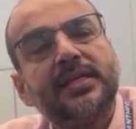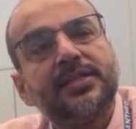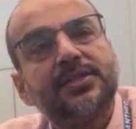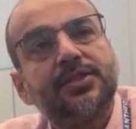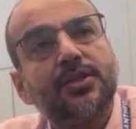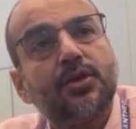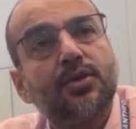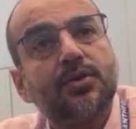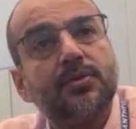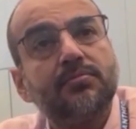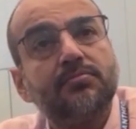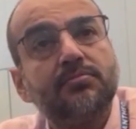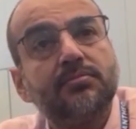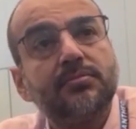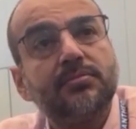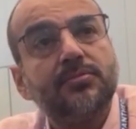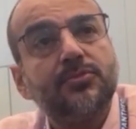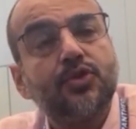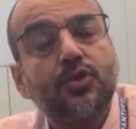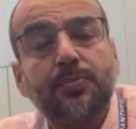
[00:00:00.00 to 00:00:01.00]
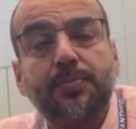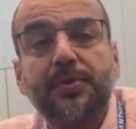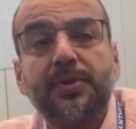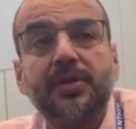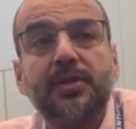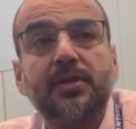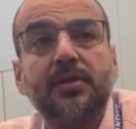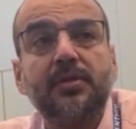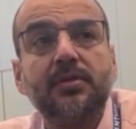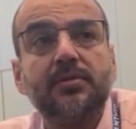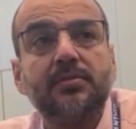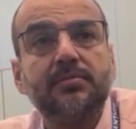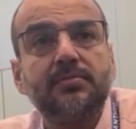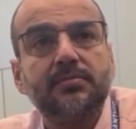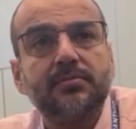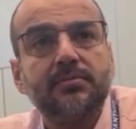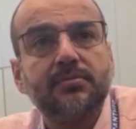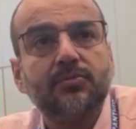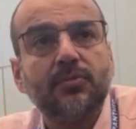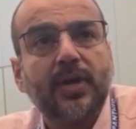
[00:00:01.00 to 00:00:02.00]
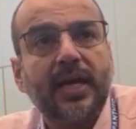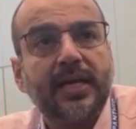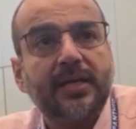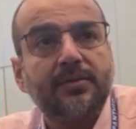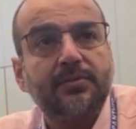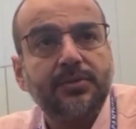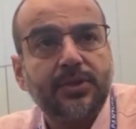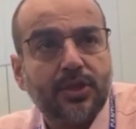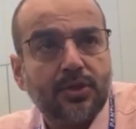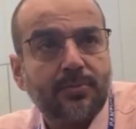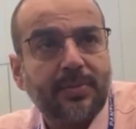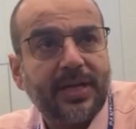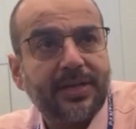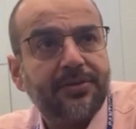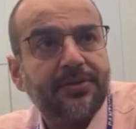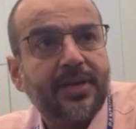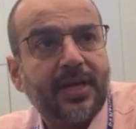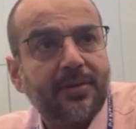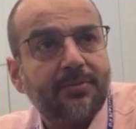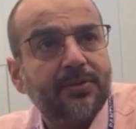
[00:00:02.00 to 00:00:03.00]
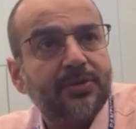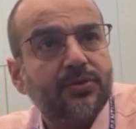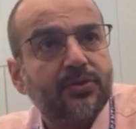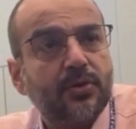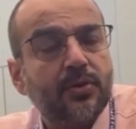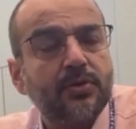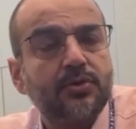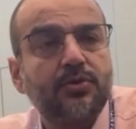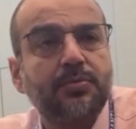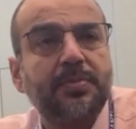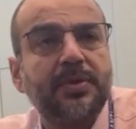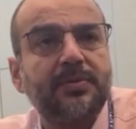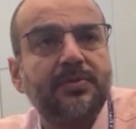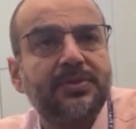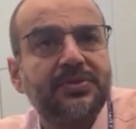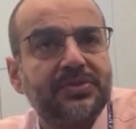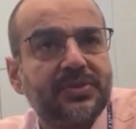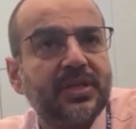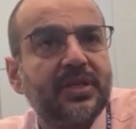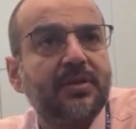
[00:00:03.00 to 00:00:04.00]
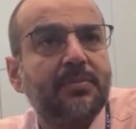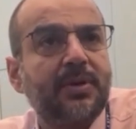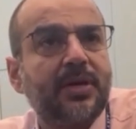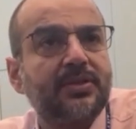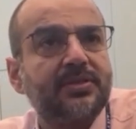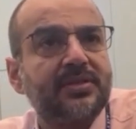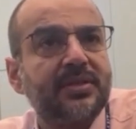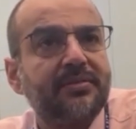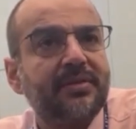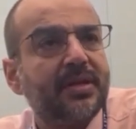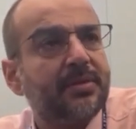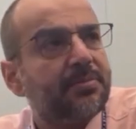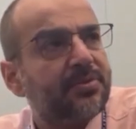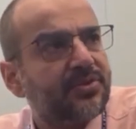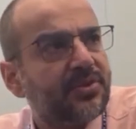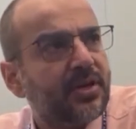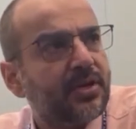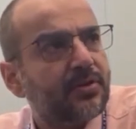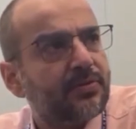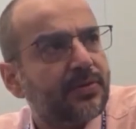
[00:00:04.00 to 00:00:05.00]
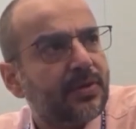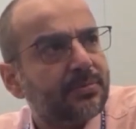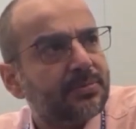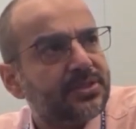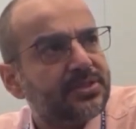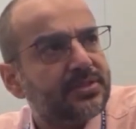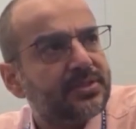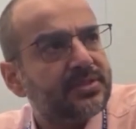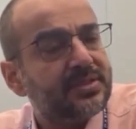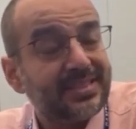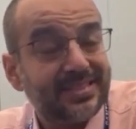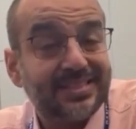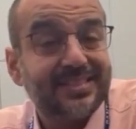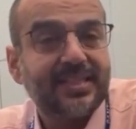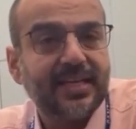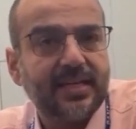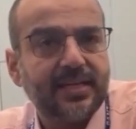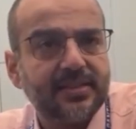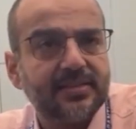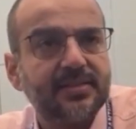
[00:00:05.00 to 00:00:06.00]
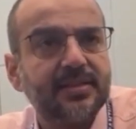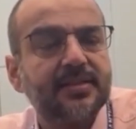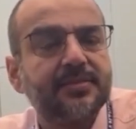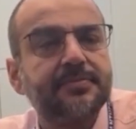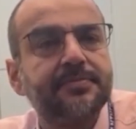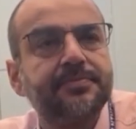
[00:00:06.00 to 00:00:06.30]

So Drupal, you know, by the time we sold, Drupal was still about 70% of our business. It still is.